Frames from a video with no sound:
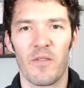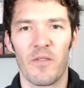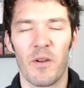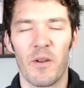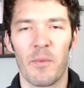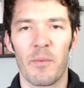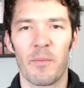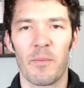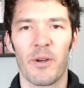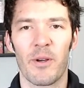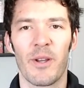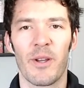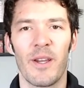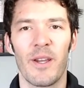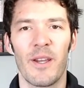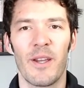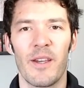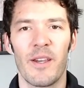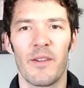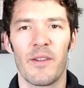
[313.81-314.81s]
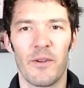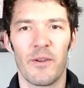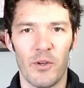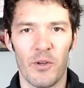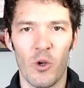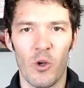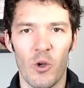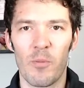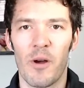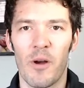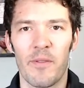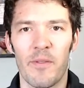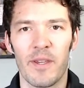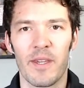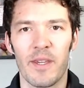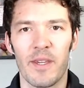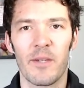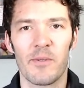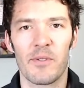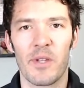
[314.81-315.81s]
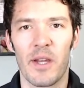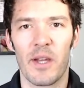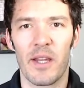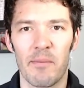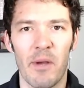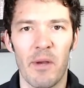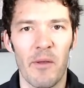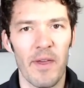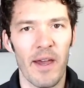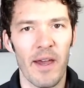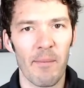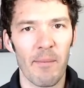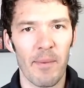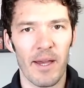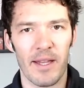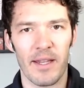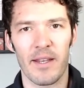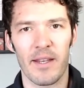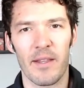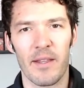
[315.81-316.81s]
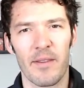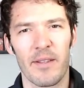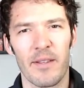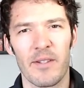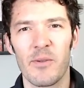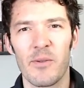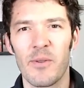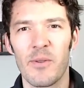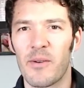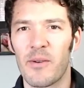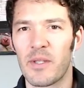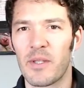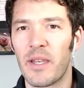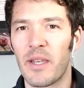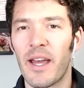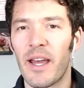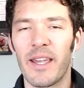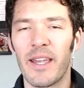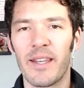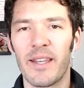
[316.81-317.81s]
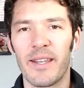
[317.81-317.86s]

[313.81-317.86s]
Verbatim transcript: I remember, the cobalt thing, he was talking about that back in, I think, 2009.